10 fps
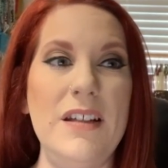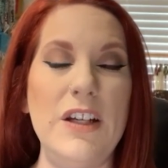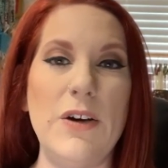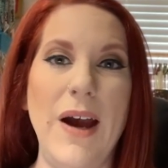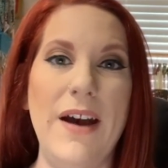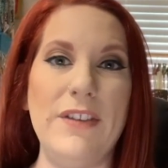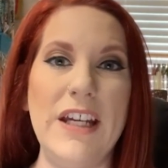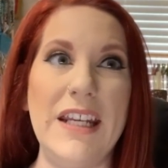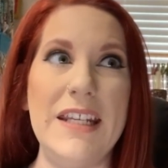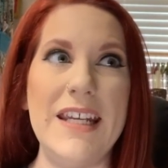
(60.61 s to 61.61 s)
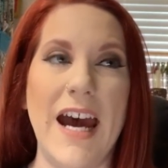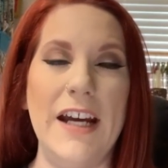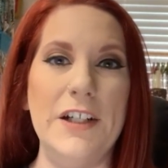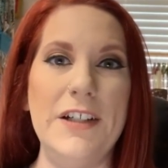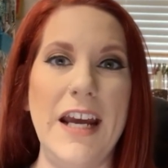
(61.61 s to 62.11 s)
you know, have like an
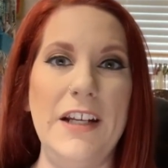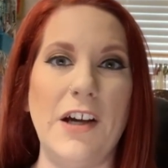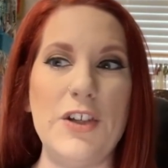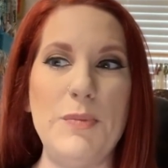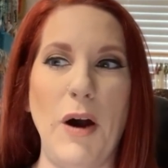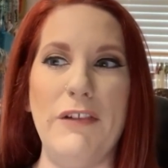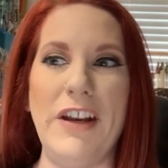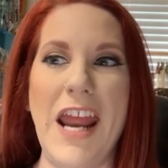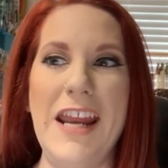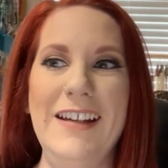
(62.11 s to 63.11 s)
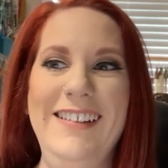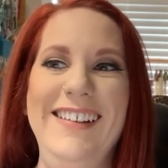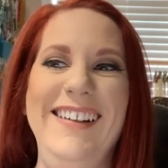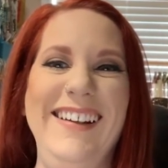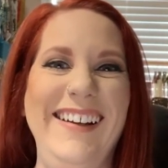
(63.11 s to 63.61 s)
entire day, not just part of a day,
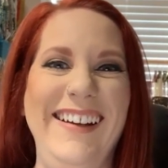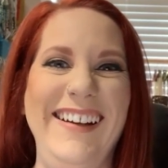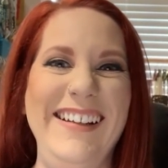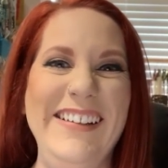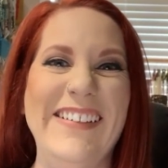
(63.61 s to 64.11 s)
you